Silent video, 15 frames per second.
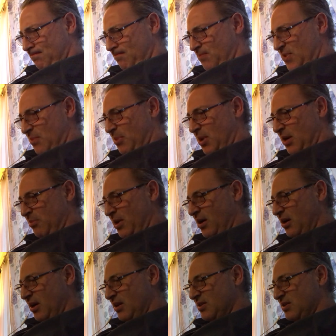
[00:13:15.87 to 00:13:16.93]
The
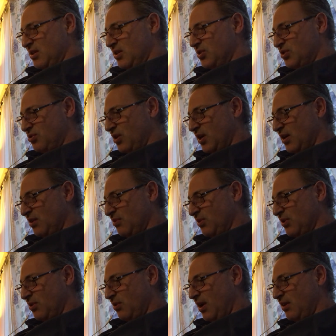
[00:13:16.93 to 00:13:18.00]
barbarians, stricken
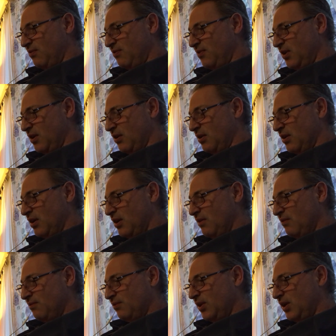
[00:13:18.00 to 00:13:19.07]
with great fear,
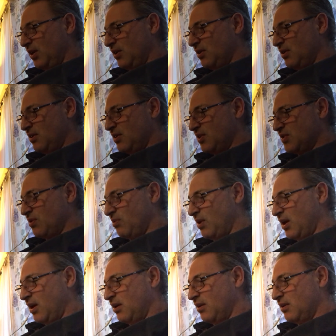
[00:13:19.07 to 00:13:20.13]
flee in
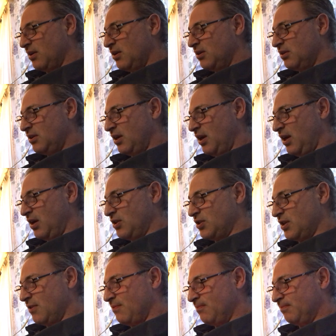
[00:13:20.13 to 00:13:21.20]
disarray to
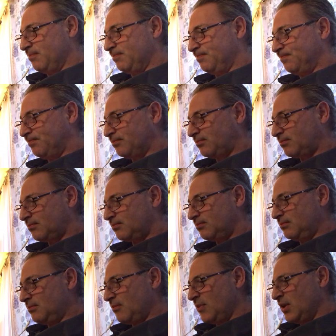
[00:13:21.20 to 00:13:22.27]
Asia.
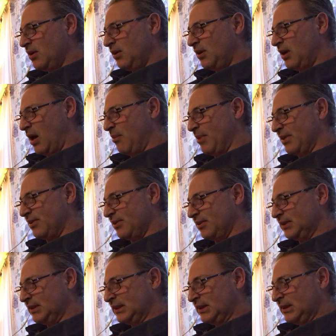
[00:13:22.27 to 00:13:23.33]
Comment.
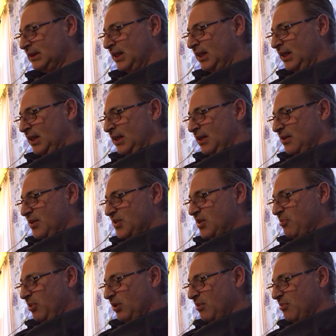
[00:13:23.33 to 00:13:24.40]
The
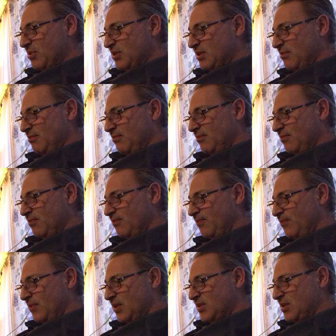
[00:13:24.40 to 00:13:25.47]
symbolism,
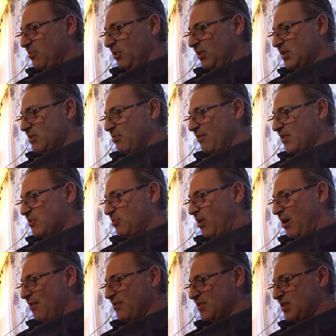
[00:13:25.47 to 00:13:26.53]
the symbolism of this
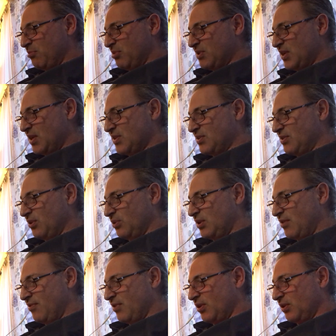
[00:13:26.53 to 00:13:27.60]
prophecy presents no
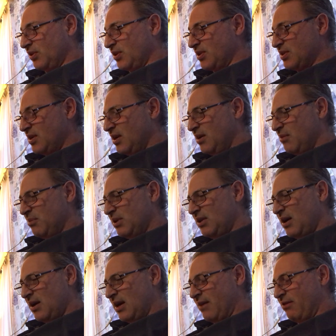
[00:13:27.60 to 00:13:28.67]
difficulties, but
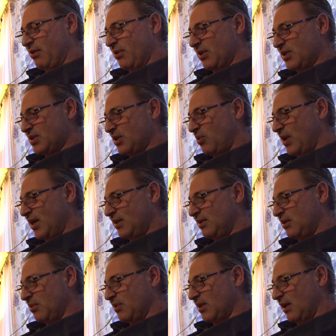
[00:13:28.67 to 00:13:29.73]
not everyone is
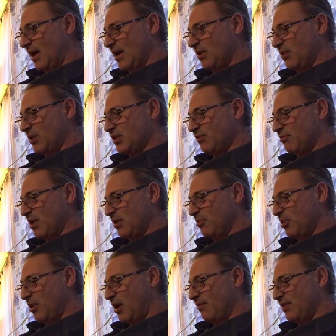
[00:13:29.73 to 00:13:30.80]
acquainted with the language of many
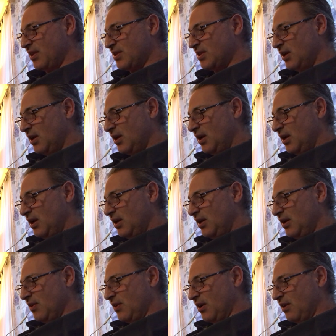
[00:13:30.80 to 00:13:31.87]
prophets.
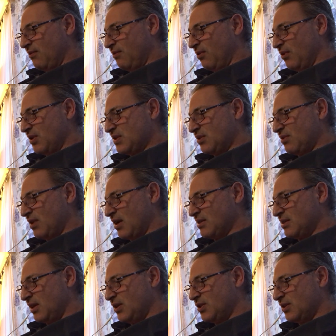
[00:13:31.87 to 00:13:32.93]
Here, therefore, is the
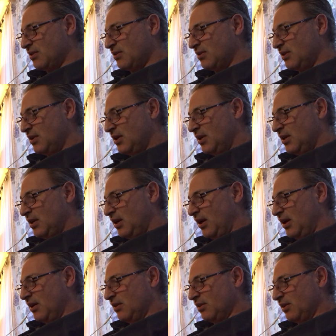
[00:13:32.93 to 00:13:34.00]
translation.
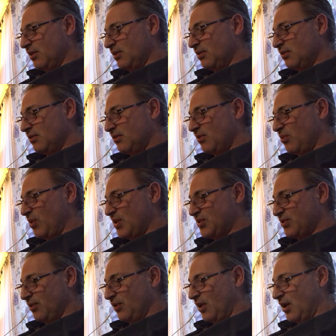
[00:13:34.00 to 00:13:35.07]
England, the
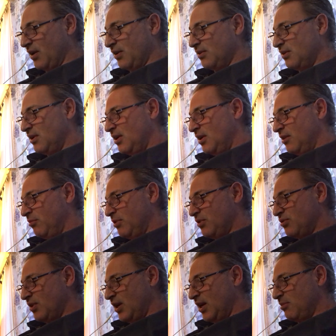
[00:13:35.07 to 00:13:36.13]
western lion,
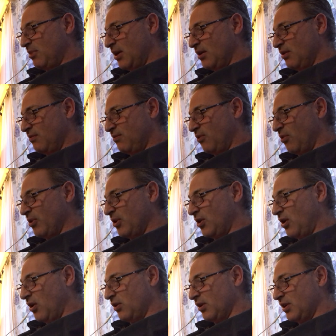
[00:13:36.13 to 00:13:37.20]
betrayed by her former
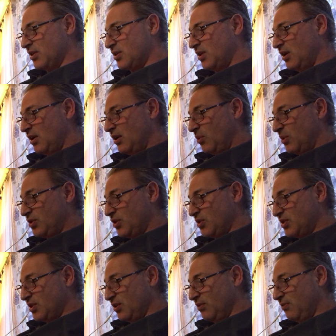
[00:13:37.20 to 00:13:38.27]
colonies, which are
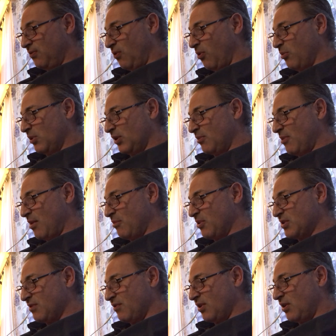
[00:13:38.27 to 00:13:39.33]
still formally
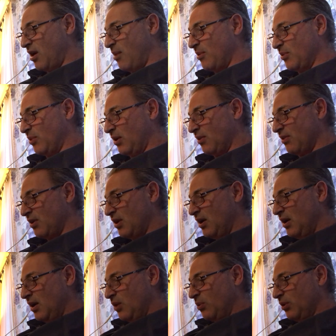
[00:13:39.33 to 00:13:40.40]
members of the Commonwealth,
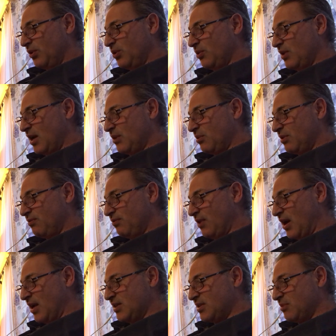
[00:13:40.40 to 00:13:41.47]
will unite with
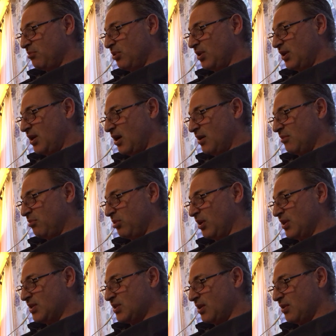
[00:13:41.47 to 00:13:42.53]
France and put a young
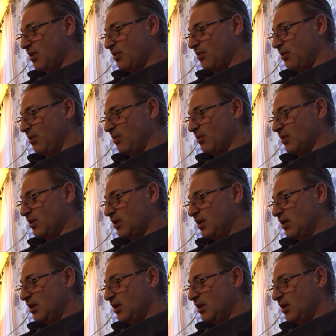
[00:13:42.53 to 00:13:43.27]
prince on the throne.